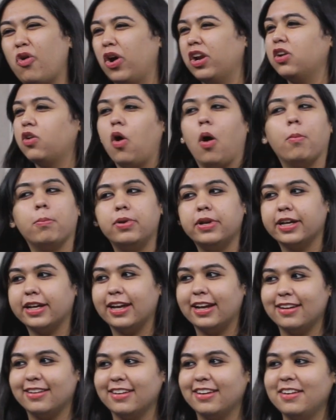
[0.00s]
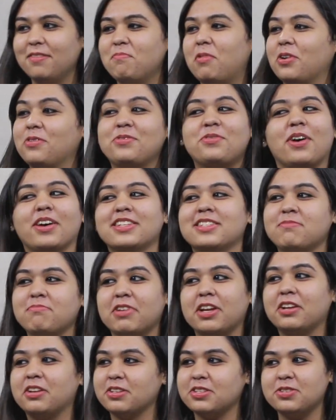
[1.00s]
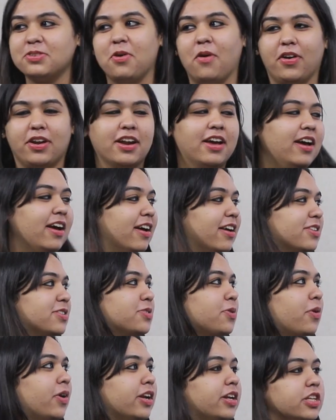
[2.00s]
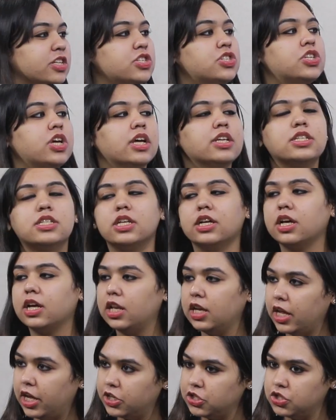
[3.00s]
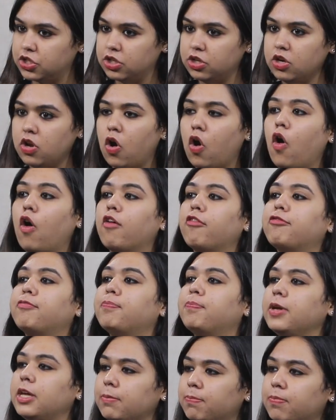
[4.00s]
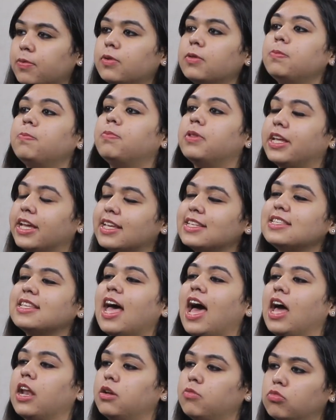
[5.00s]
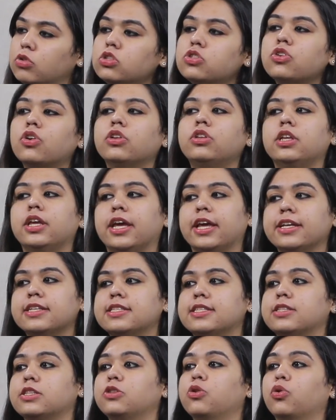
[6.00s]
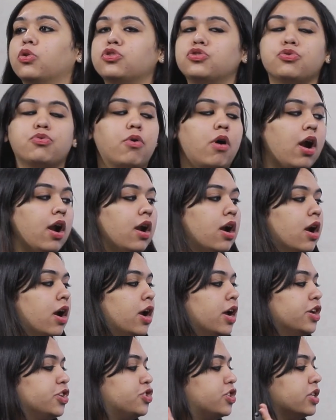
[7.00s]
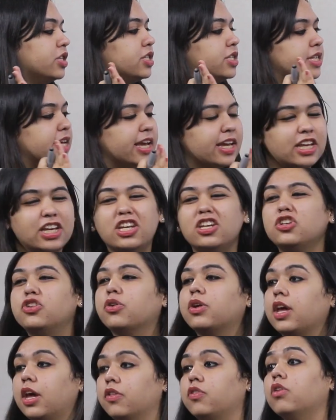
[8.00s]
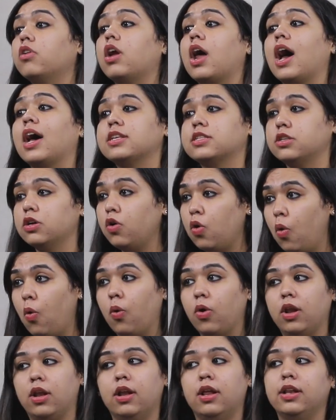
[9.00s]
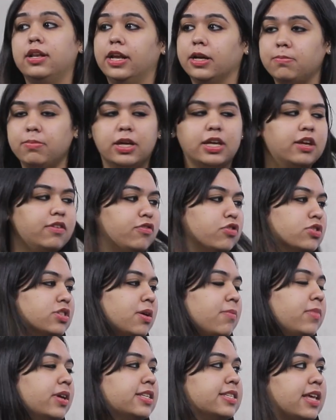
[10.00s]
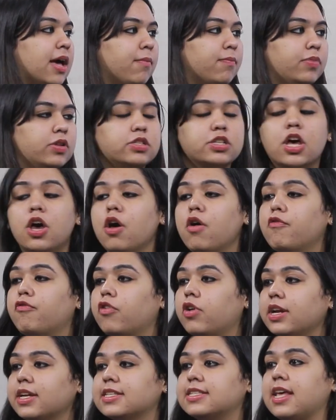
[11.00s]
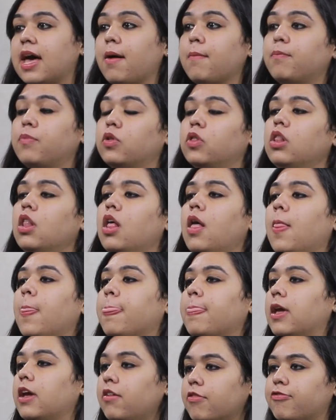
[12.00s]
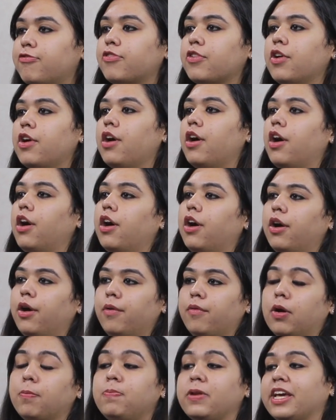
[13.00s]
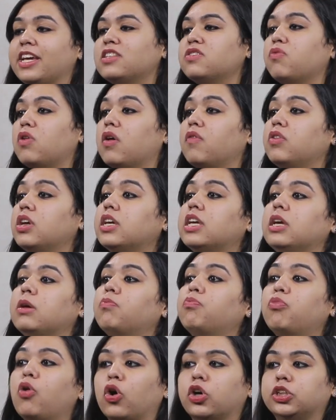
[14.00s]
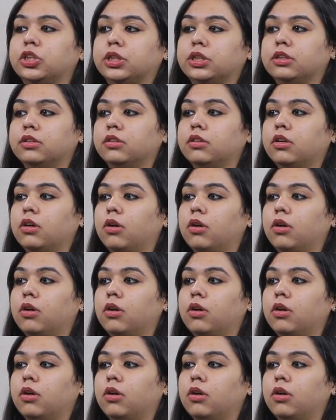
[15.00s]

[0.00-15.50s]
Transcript: quite complicated, but trust me, it is not. So it is just a collection of people, place, animals, or things, those who are just taken together as a whole. Let me give you some examples. For example, if a place where we keep books,